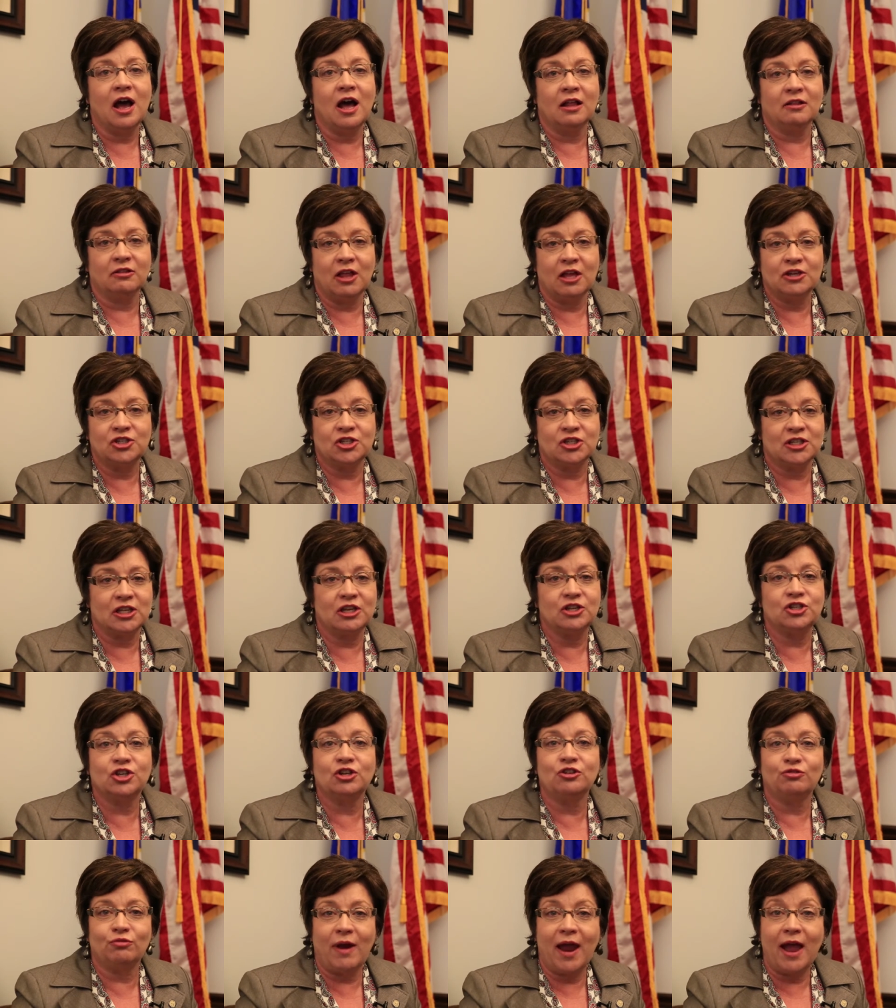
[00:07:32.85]
uh,
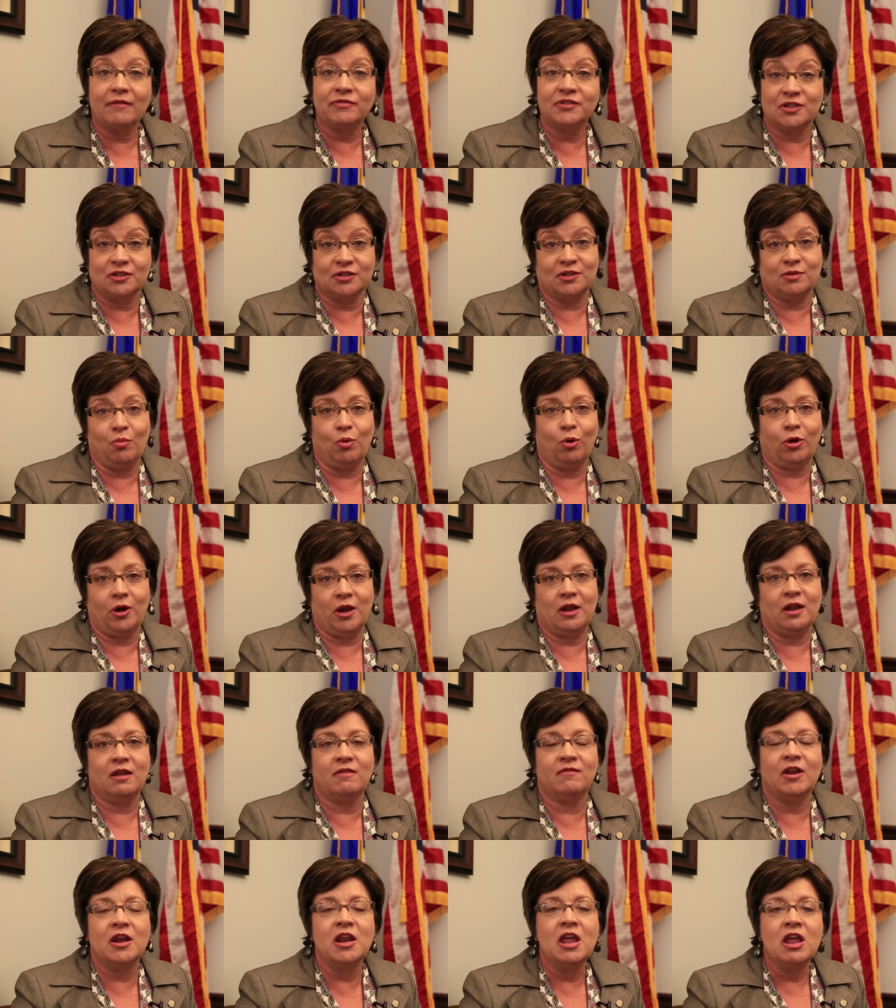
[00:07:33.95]
legislation drafts this morning,
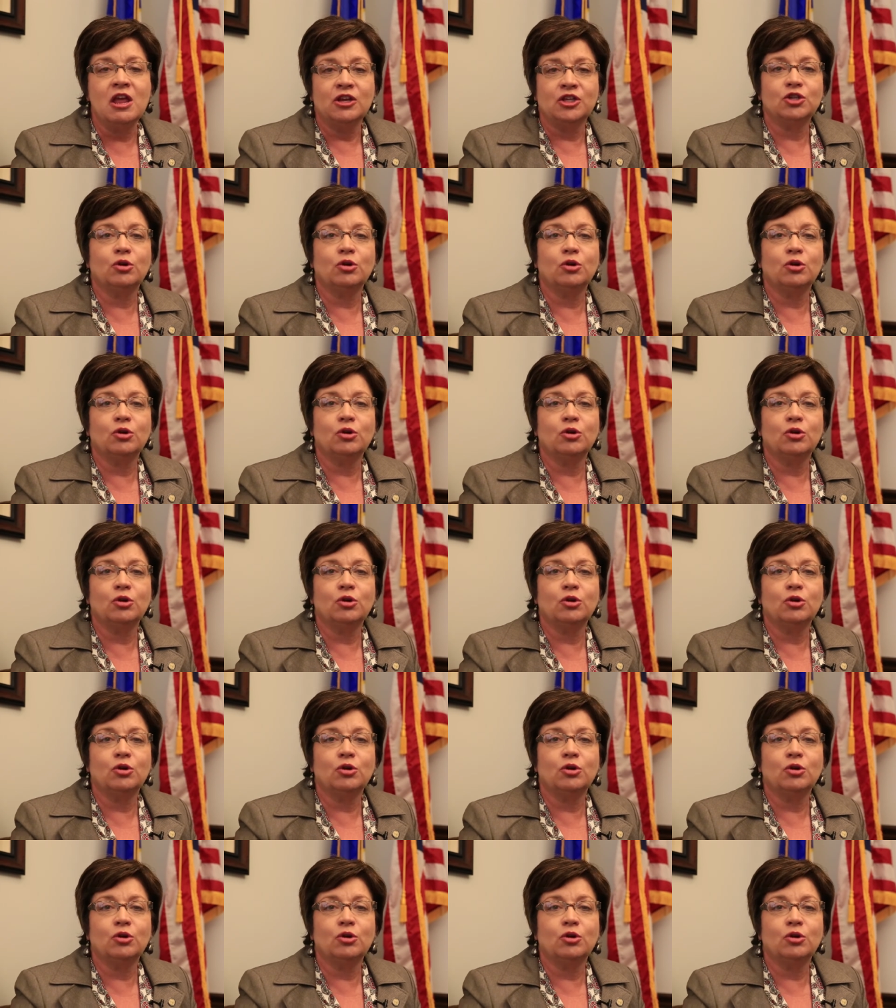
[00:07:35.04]
even.